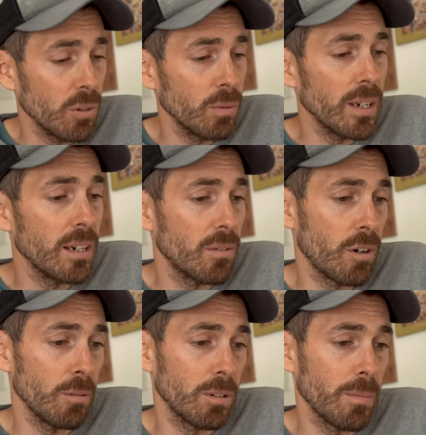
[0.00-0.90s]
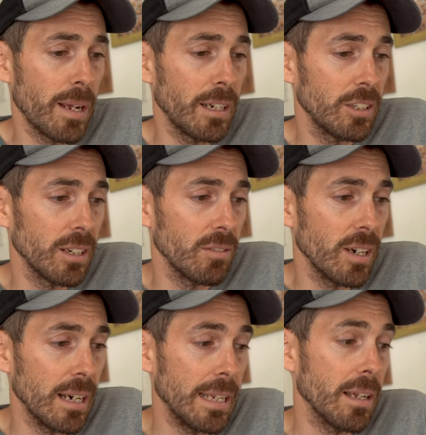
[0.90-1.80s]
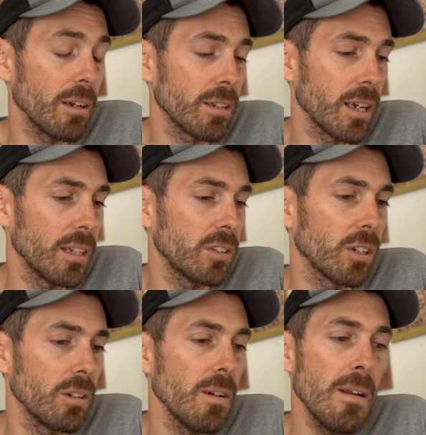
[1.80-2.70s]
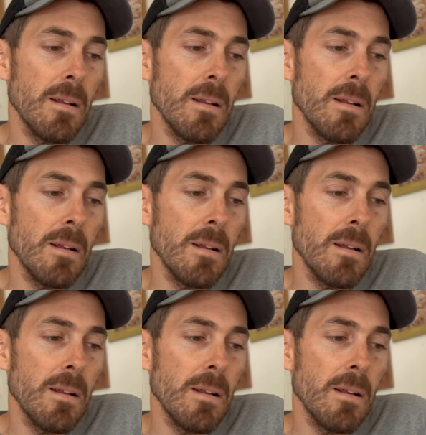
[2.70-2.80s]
you'll need a rope to manage it, really. Okay, so